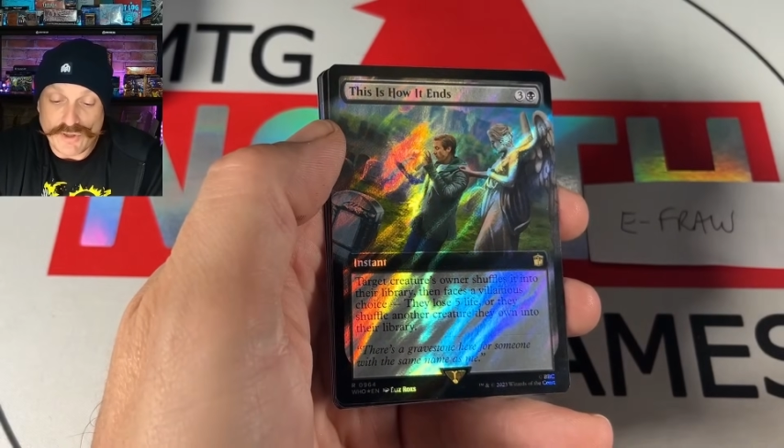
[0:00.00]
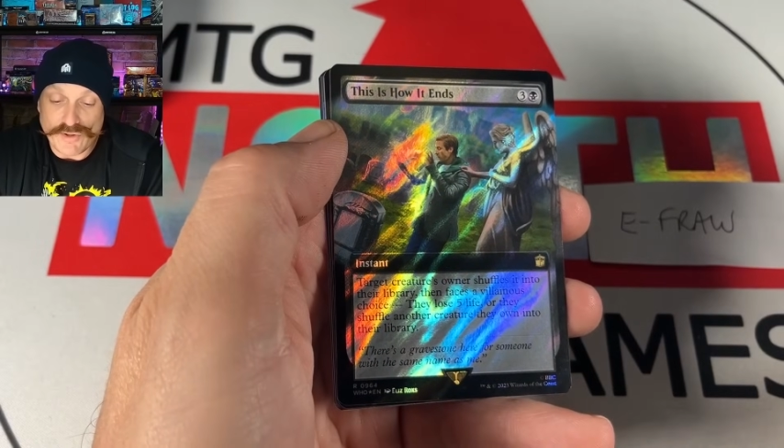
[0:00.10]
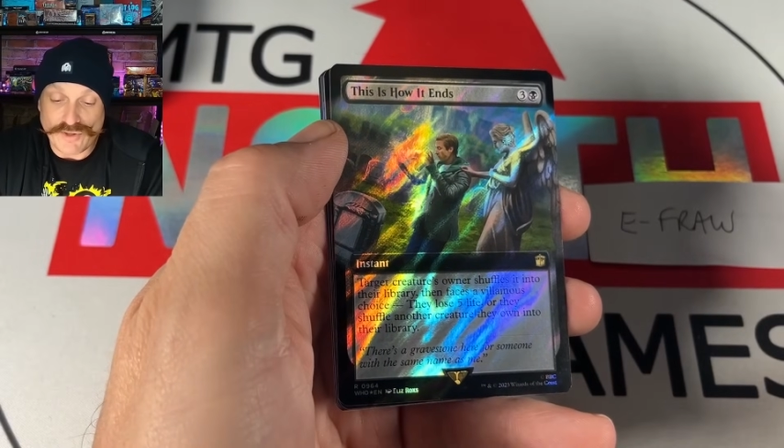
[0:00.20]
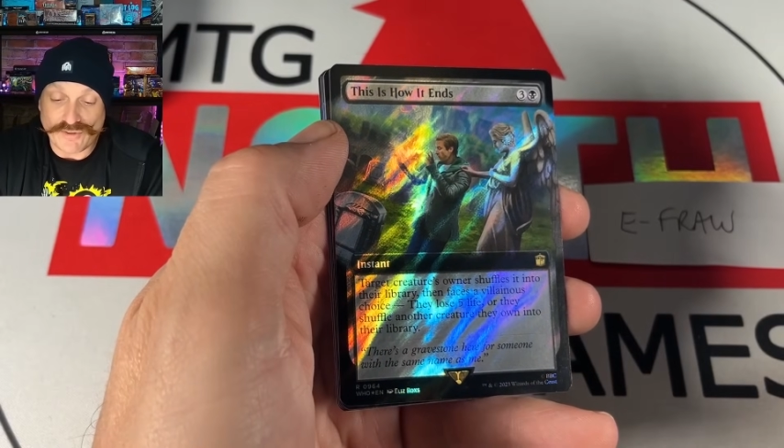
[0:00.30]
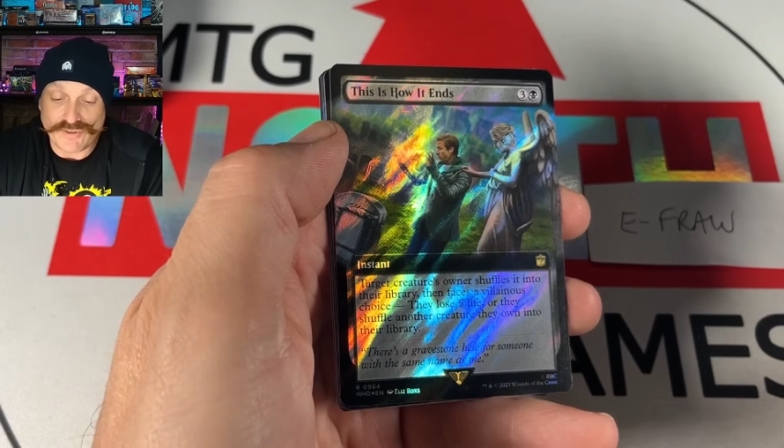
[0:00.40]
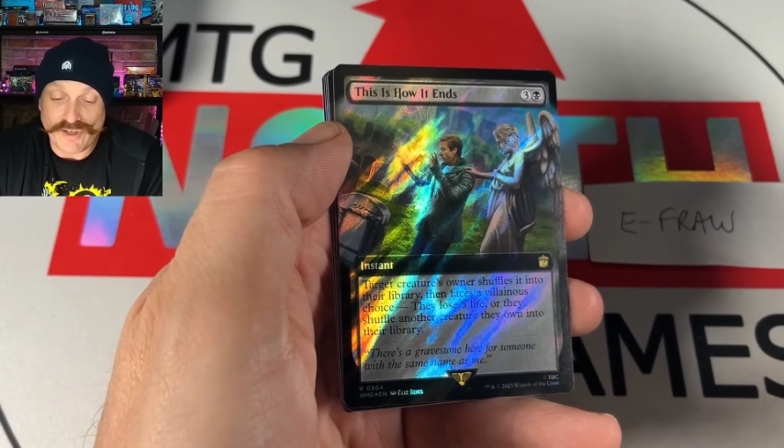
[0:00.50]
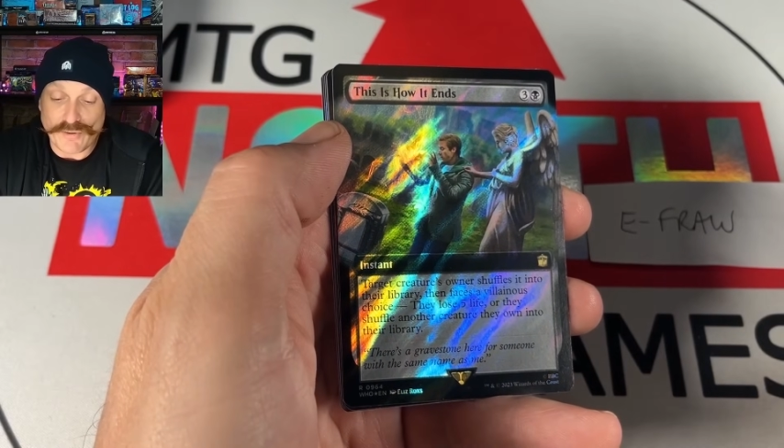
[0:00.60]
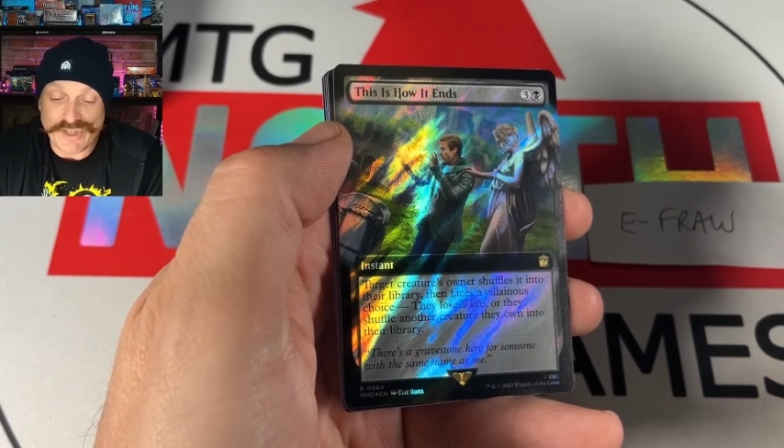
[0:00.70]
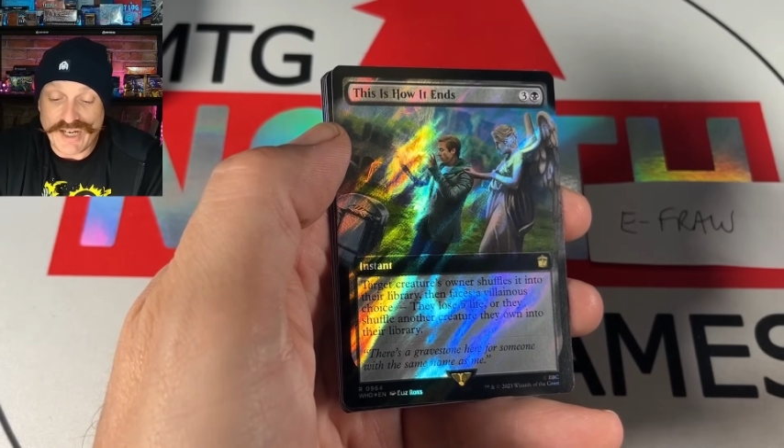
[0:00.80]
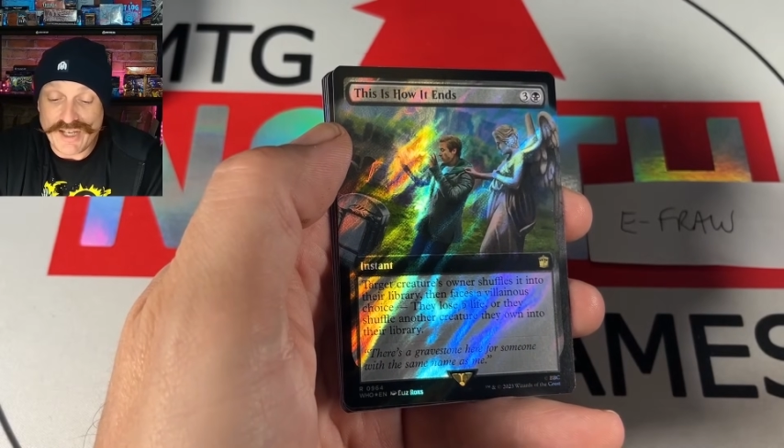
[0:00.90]
This Is
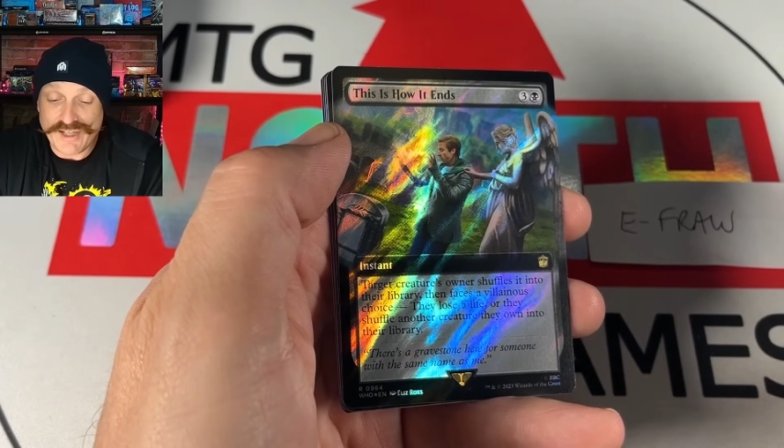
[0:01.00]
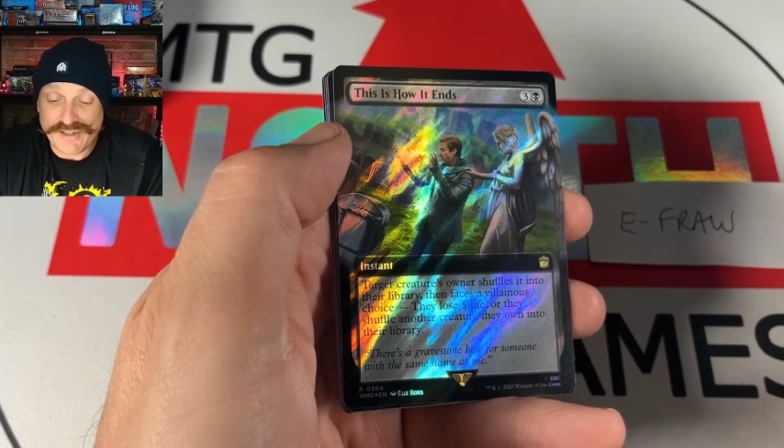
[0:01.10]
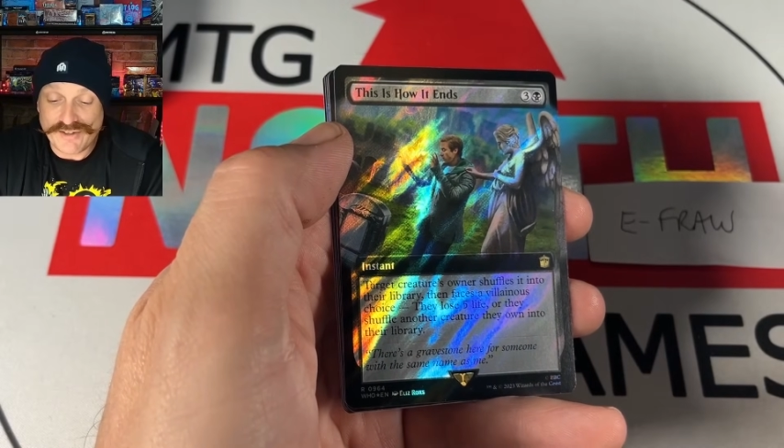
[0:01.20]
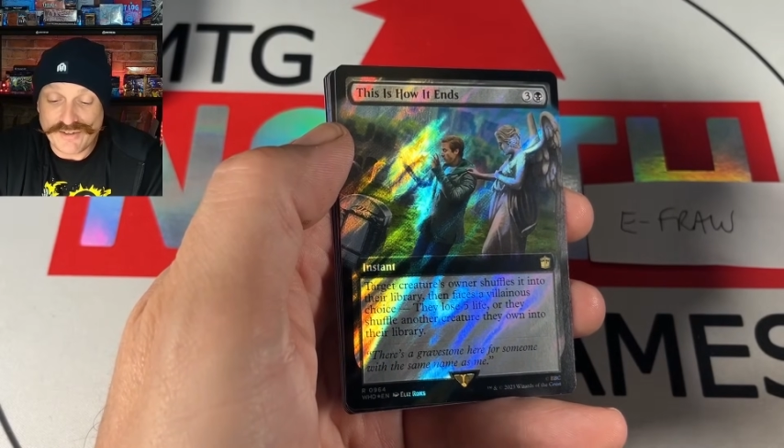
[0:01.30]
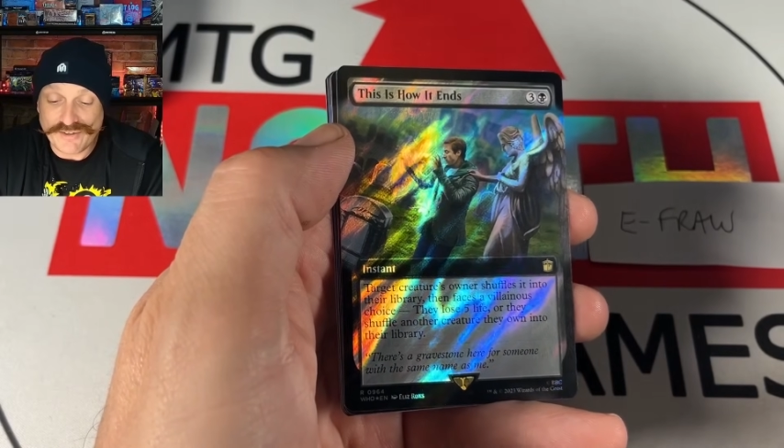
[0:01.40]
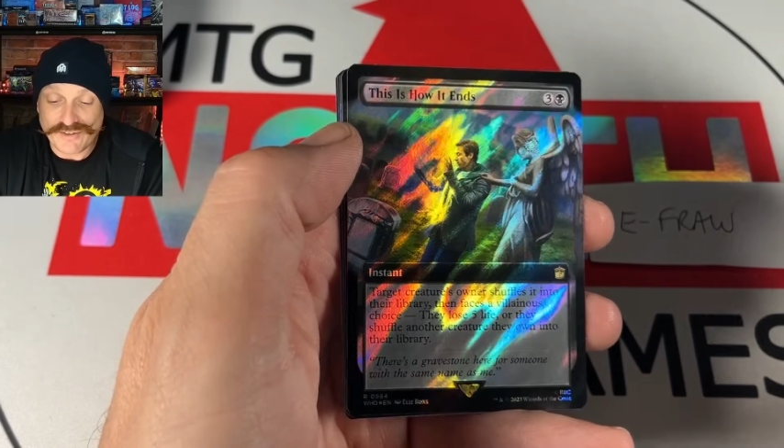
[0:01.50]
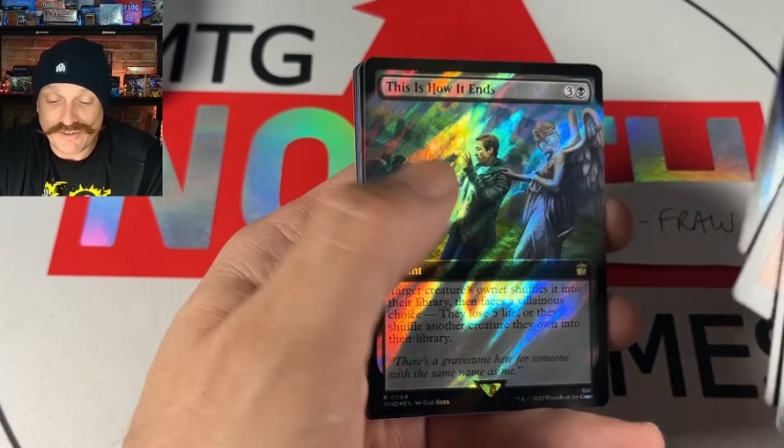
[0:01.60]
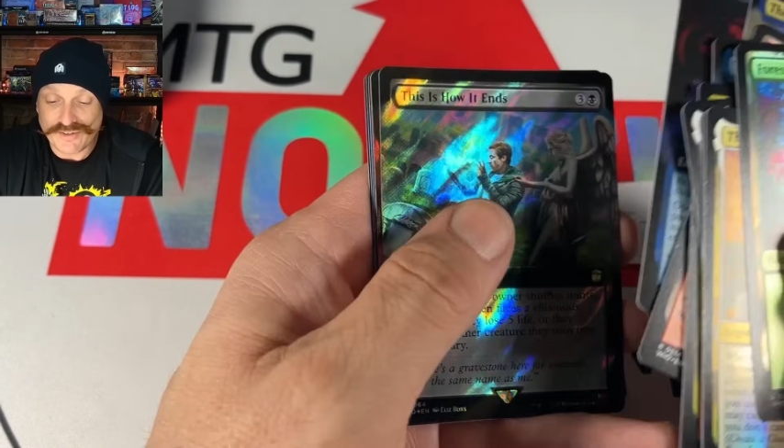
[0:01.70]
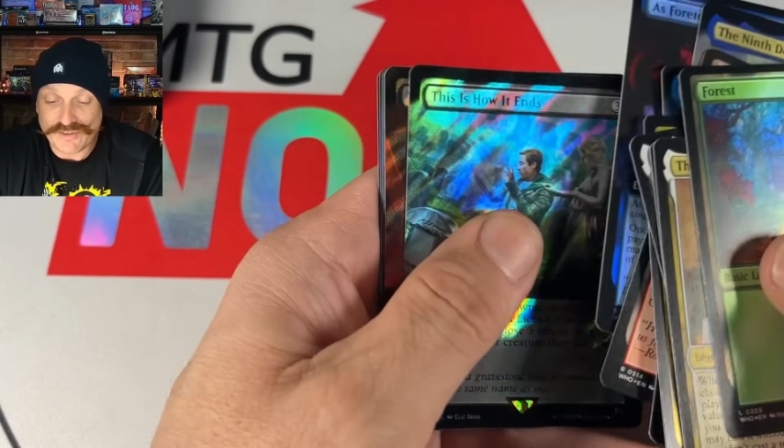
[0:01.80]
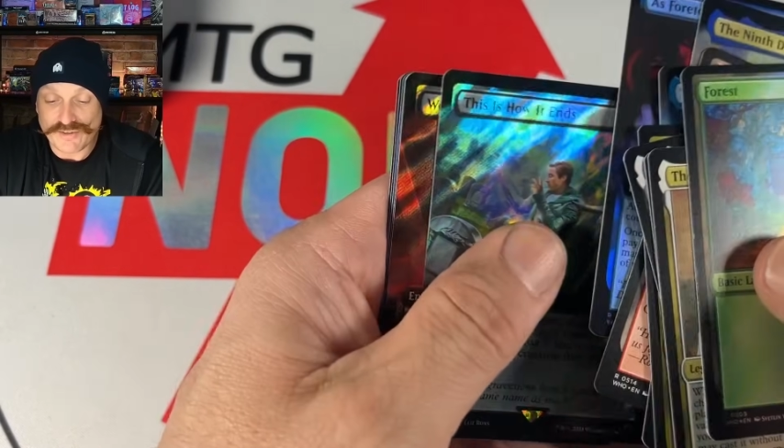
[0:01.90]
How It
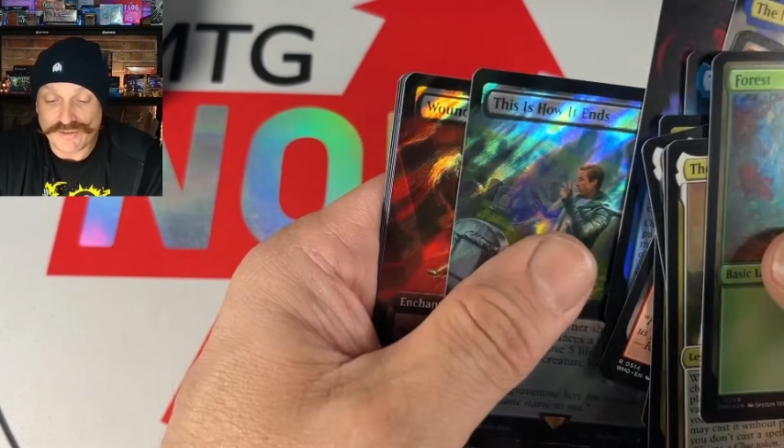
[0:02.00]
Ends.